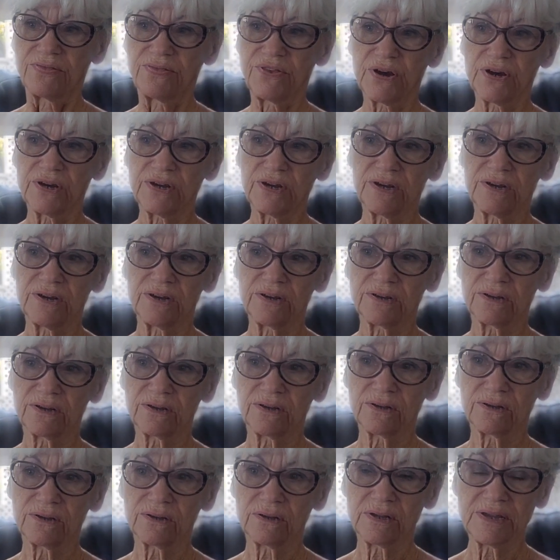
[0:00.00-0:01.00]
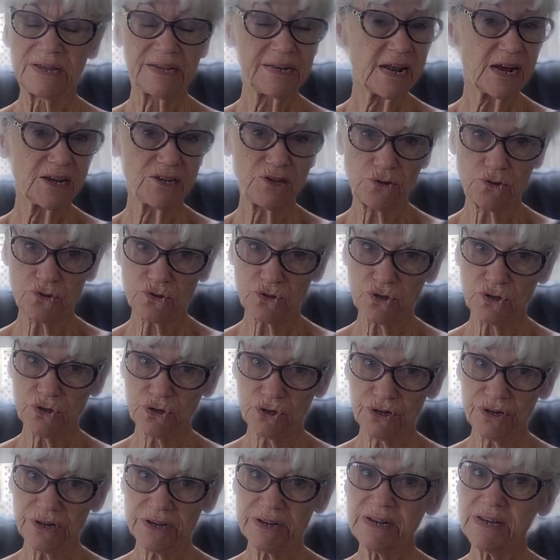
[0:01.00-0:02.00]
The and I used
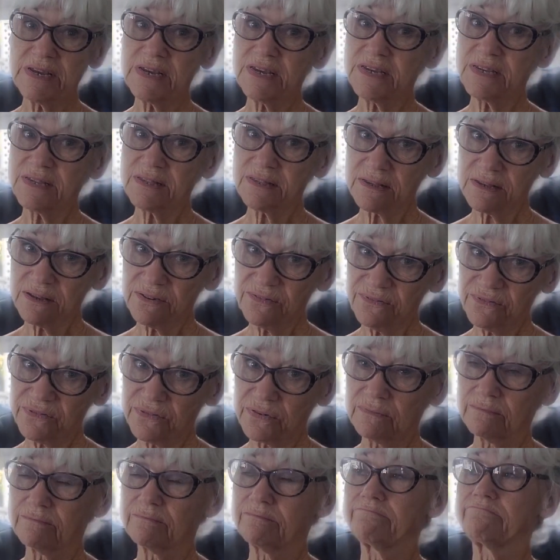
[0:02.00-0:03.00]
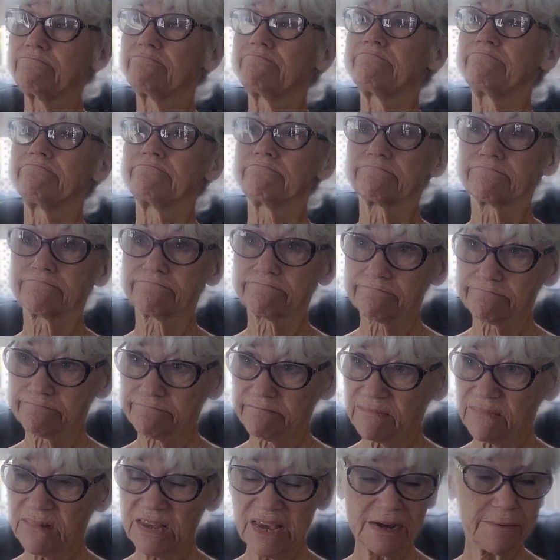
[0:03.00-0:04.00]
good adhesive.
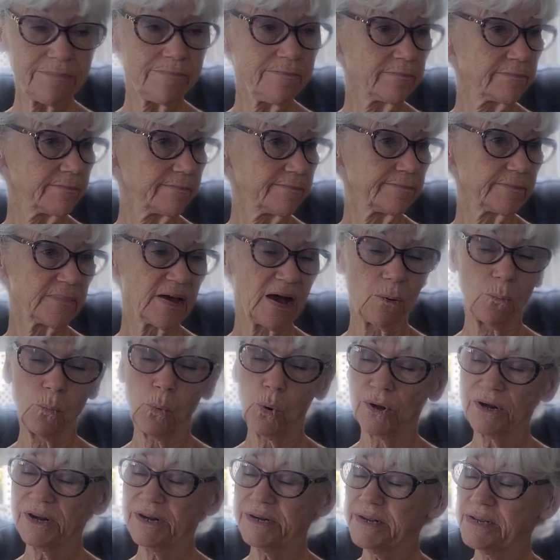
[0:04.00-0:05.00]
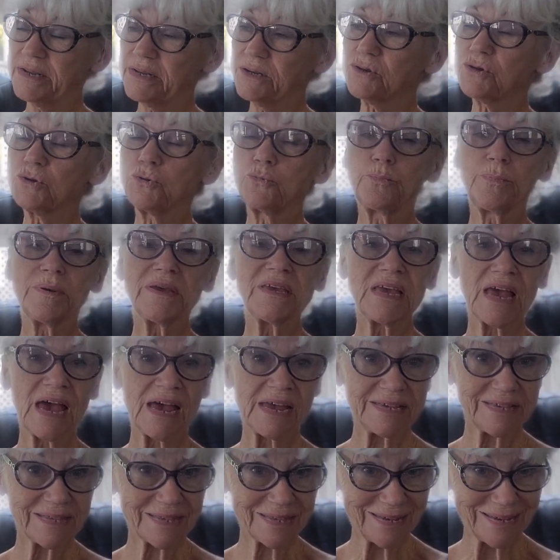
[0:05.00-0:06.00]
Yep, I wanted it to be
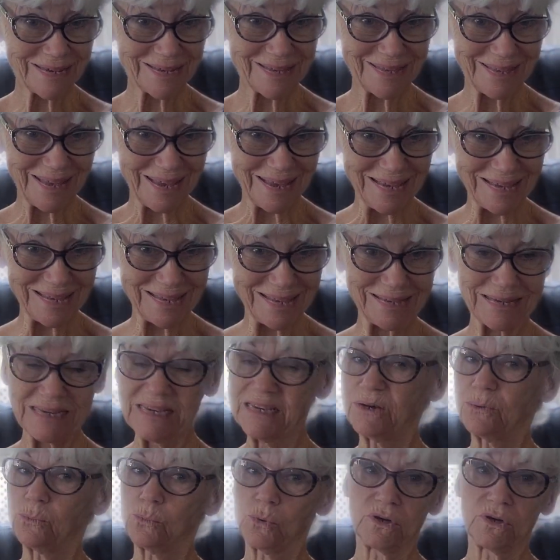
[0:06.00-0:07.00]
a success. It